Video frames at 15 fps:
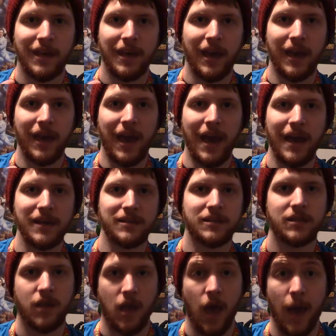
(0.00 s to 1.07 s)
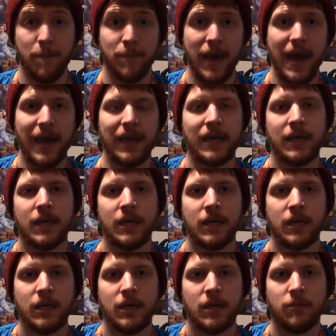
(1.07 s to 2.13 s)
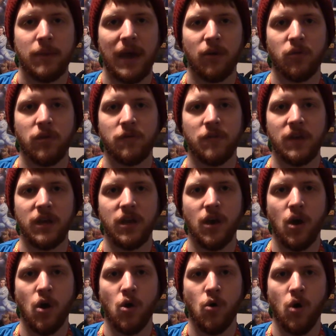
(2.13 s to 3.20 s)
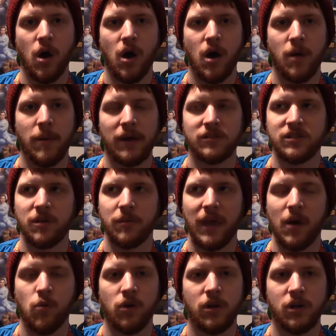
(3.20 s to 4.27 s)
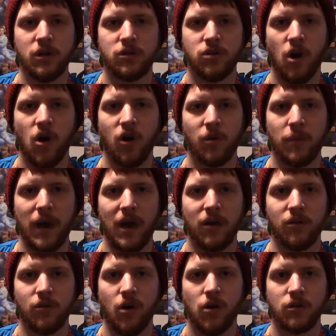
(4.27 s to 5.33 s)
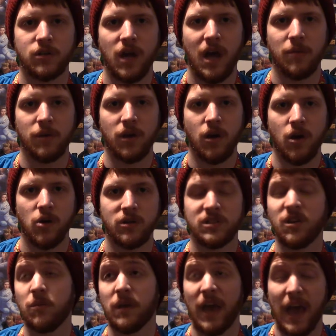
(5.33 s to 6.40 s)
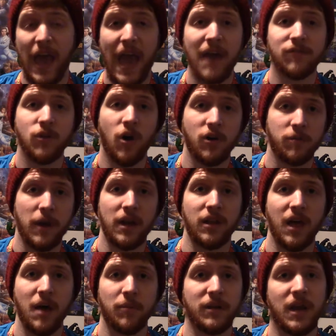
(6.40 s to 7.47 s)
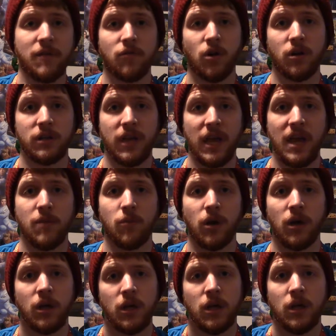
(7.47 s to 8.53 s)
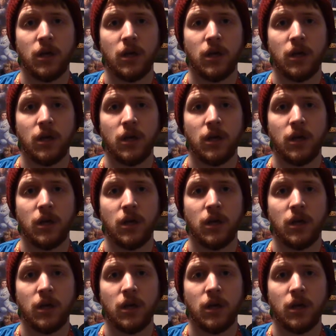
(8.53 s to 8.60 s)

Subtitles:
Hey guys, I'm back. Back with a video about something I wanted to talk about a long time ago, and something I have talked about a lot but never on camera.